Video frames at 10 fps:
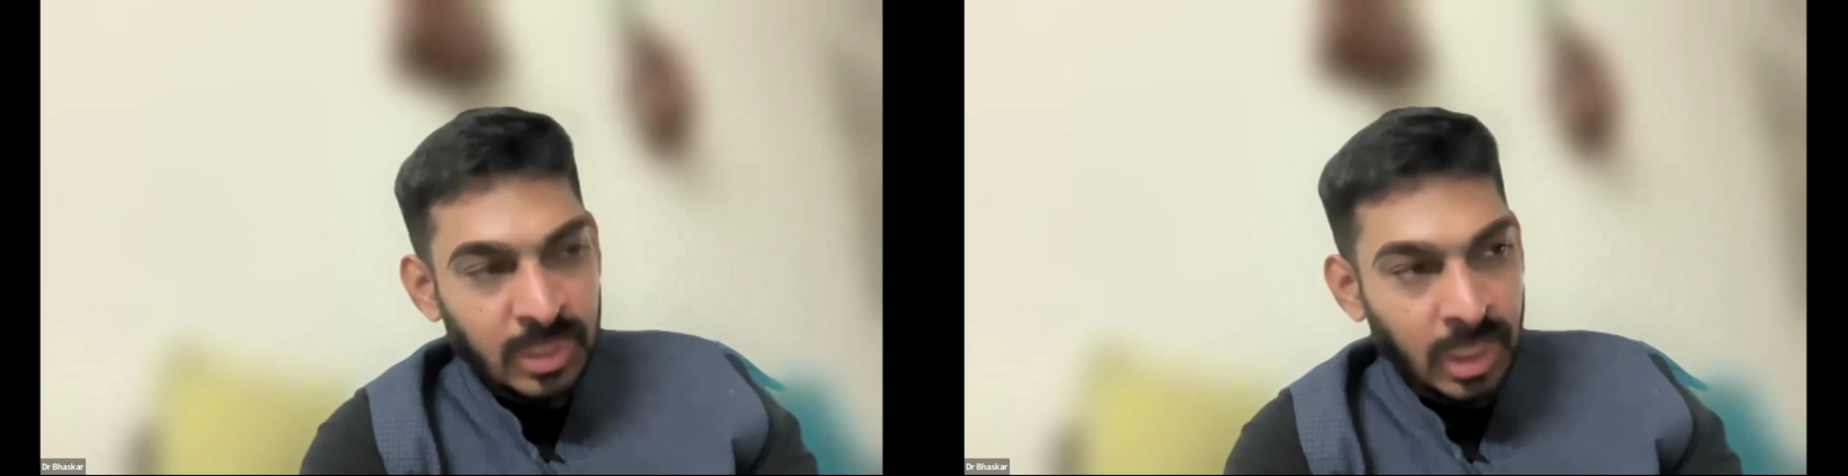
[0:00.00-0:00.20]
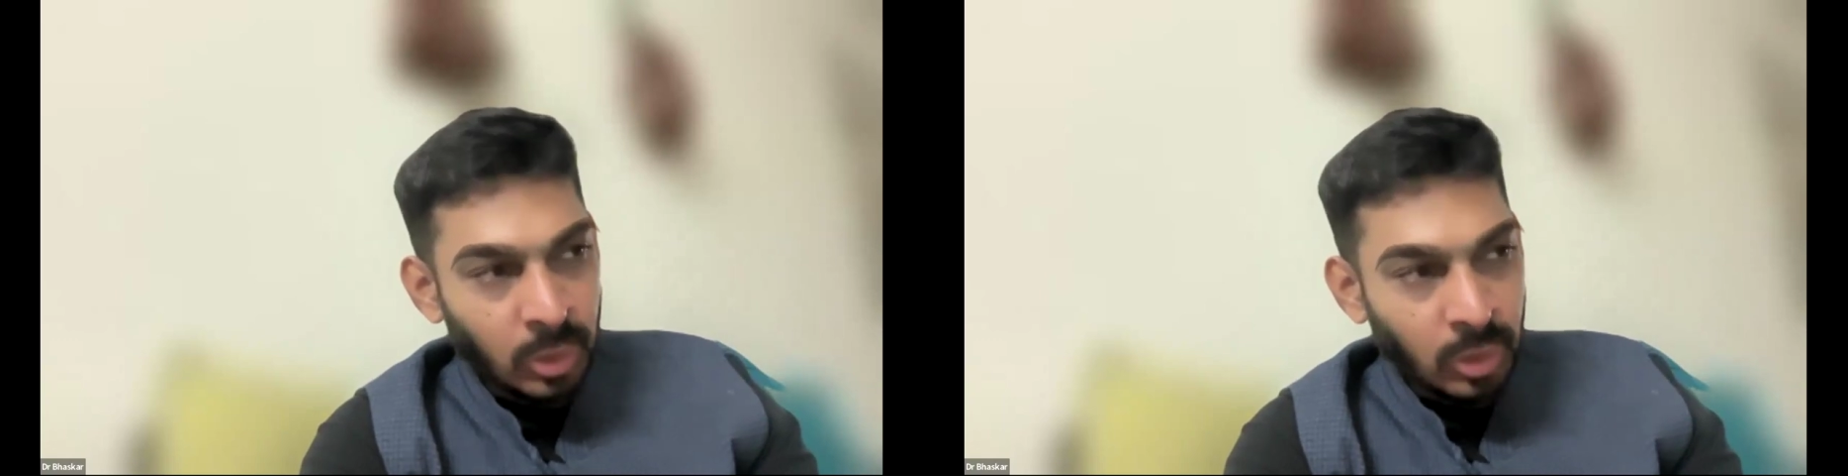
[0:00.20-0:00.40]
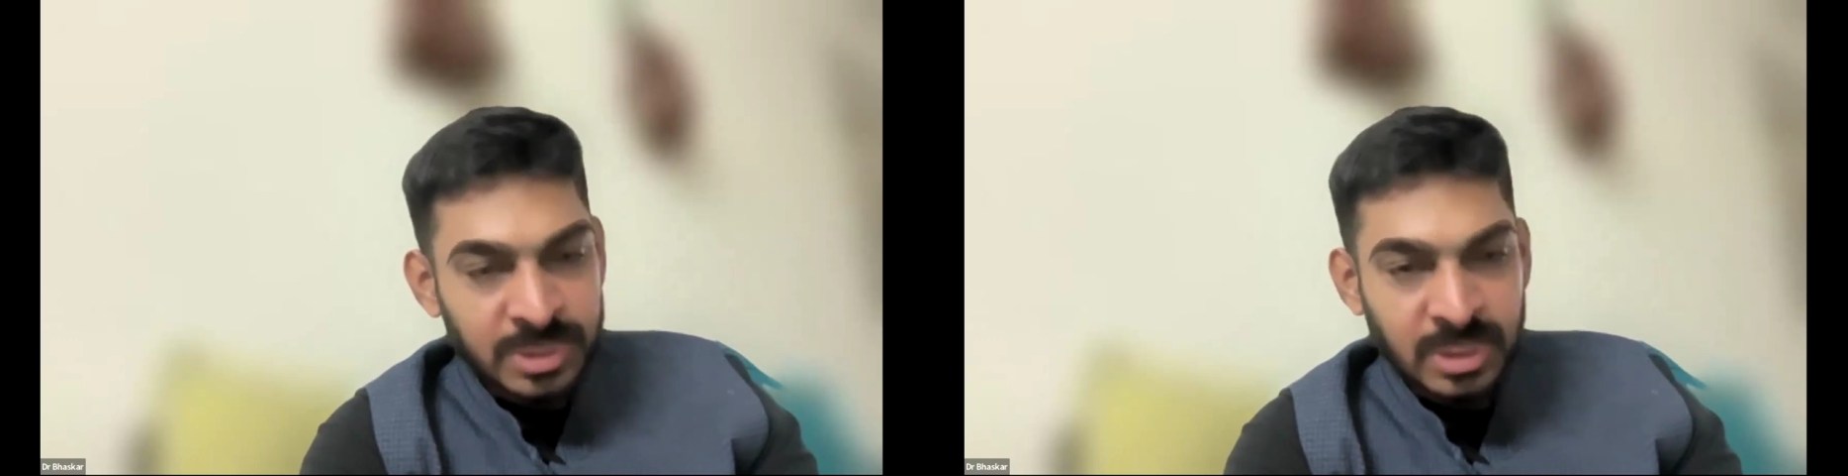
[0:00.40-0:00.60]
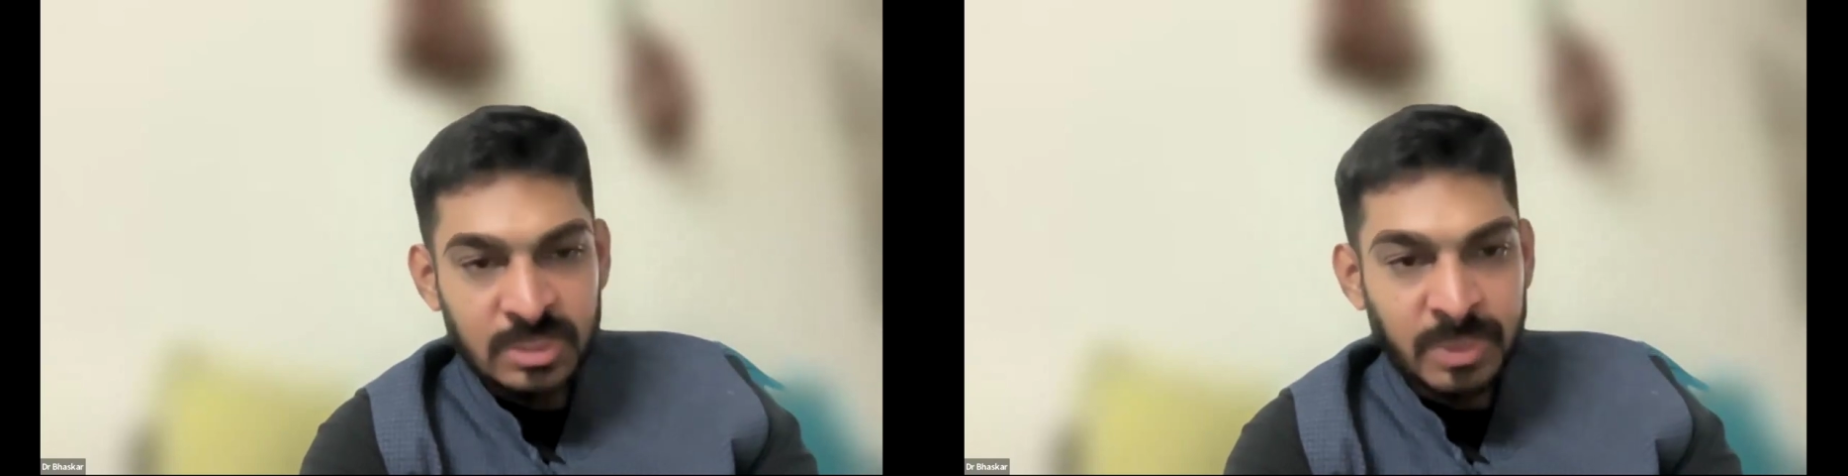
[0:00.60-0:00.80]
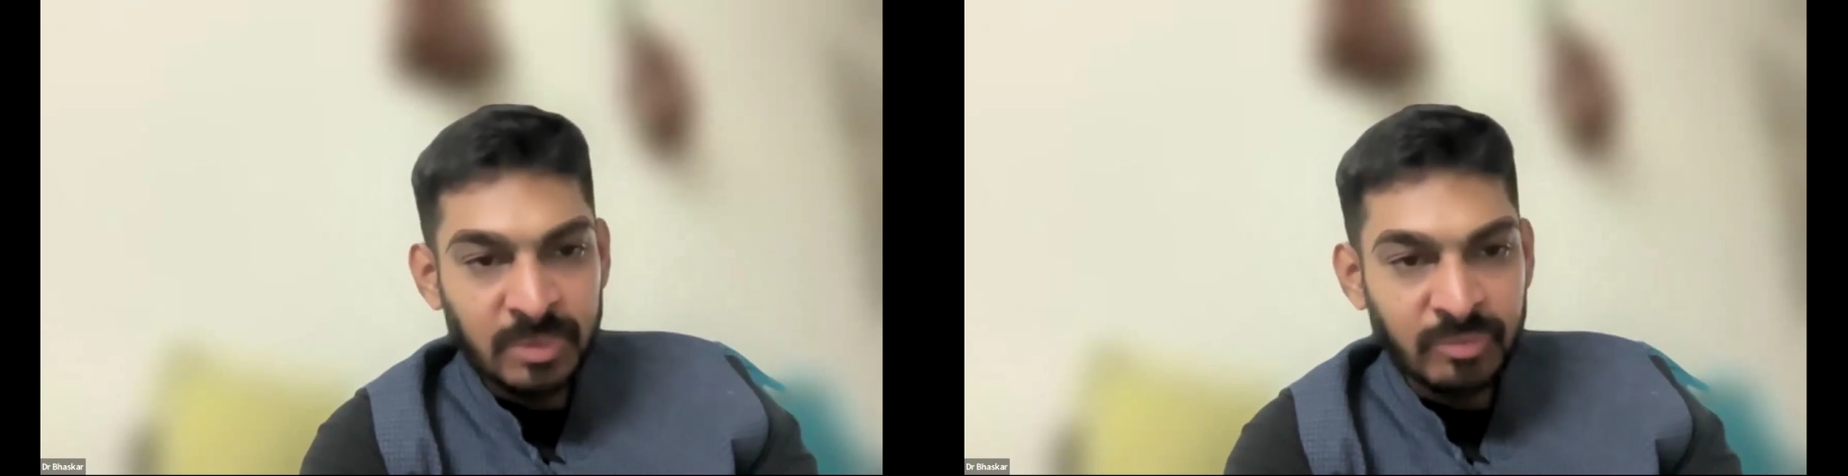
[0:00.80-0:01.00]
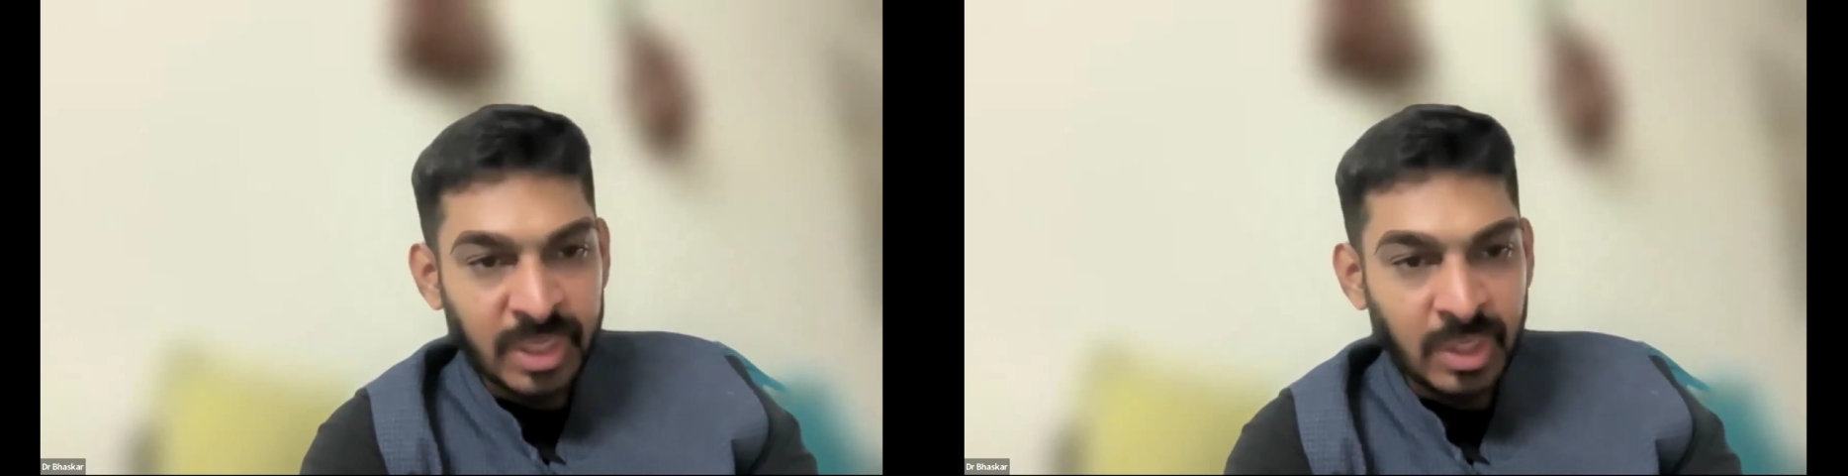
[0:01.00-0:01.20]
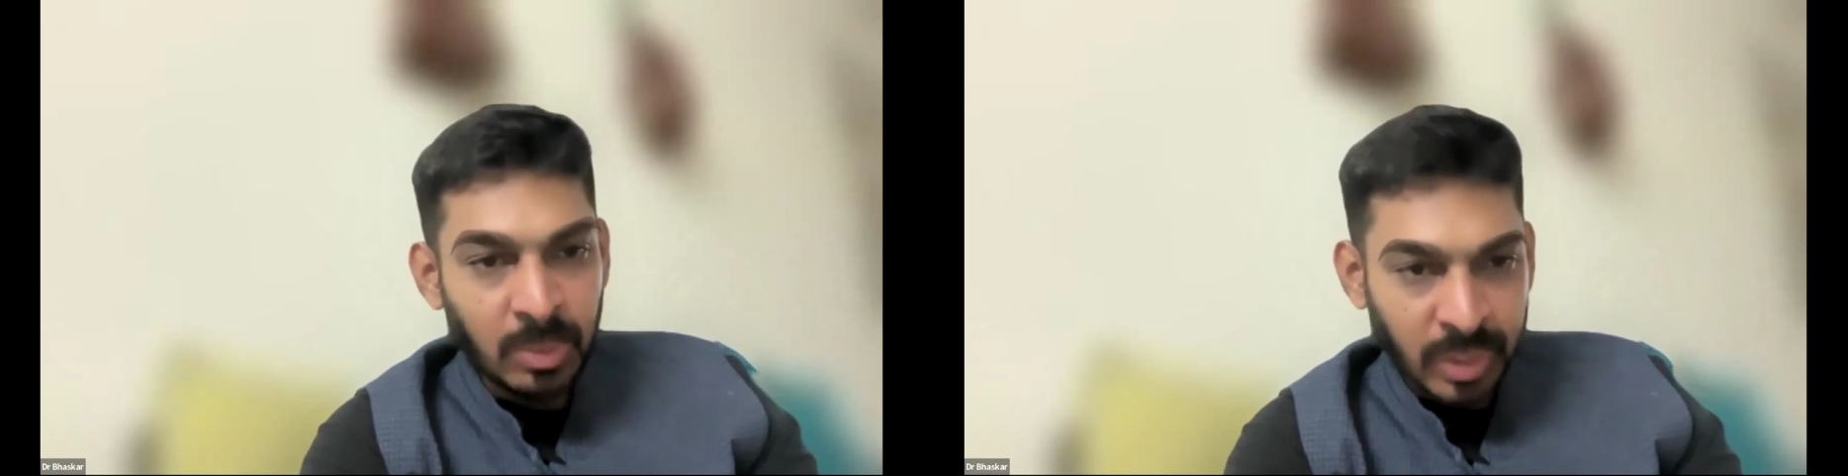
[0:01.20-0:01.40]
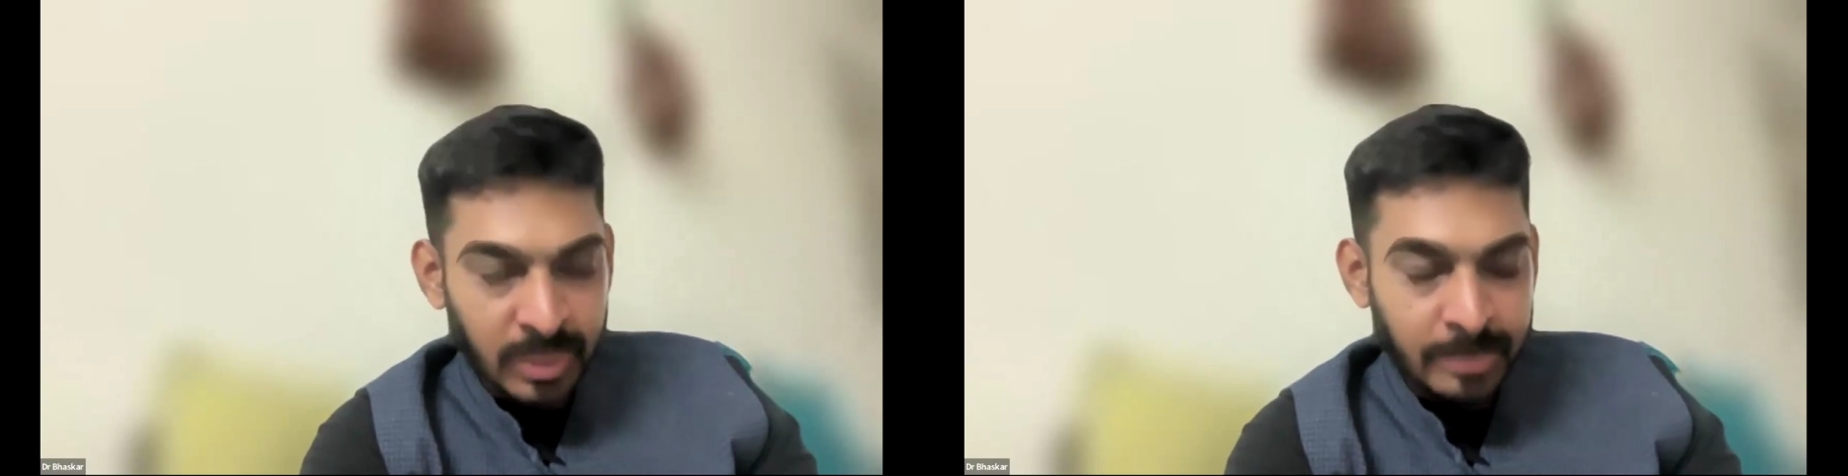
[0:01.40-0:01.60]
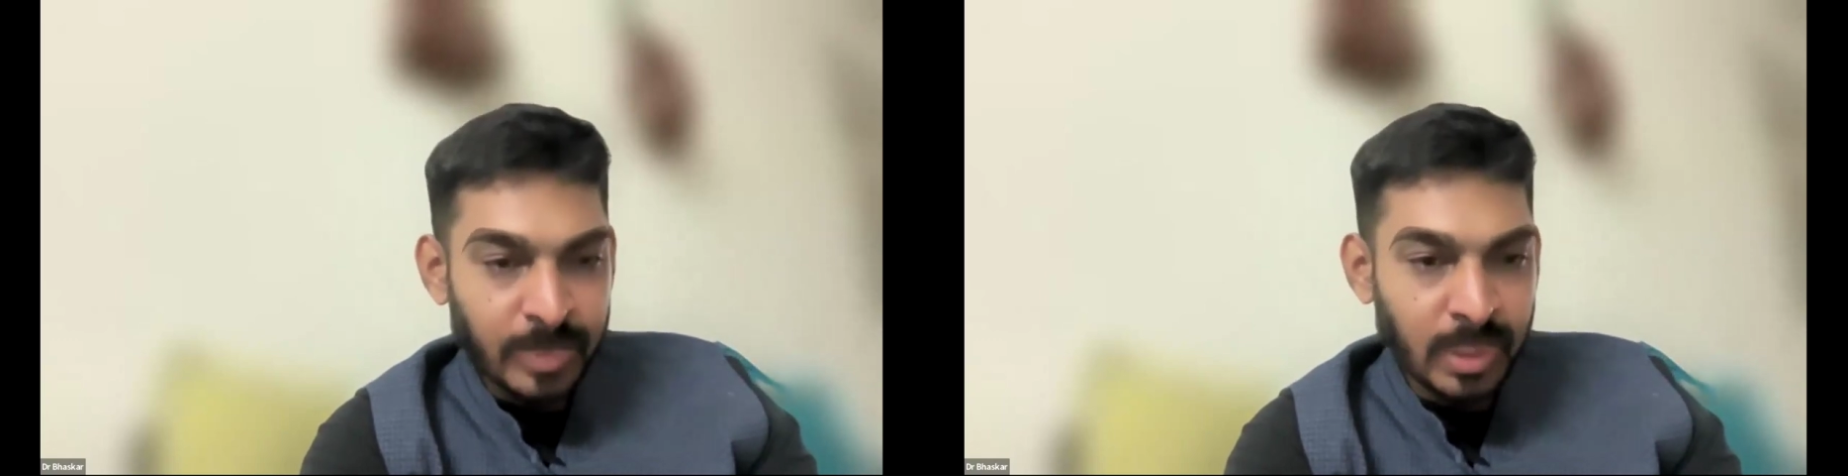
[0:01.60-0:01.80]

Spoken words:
the adoption has been very quick.